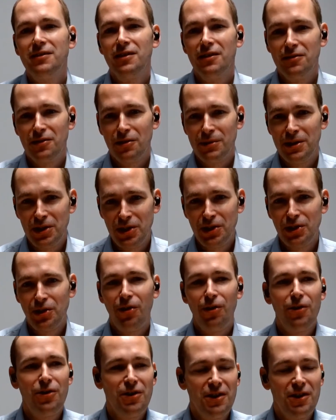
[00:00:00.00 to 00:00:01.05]
to
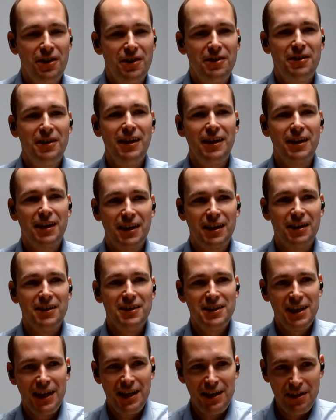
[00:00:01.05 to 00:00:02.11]
ensure that it
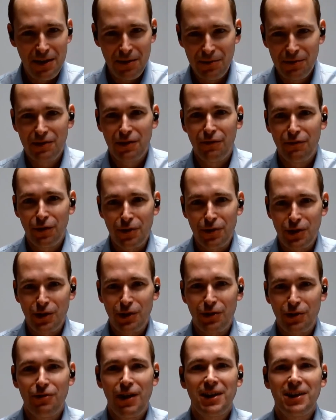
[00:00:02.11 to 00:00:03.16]
continues to
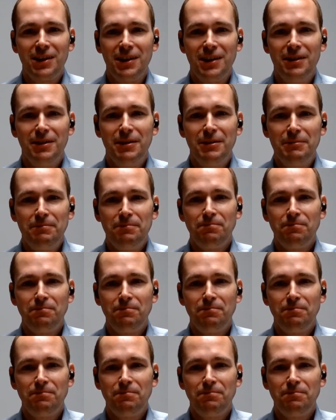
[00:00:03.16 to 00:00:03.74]
function correctly.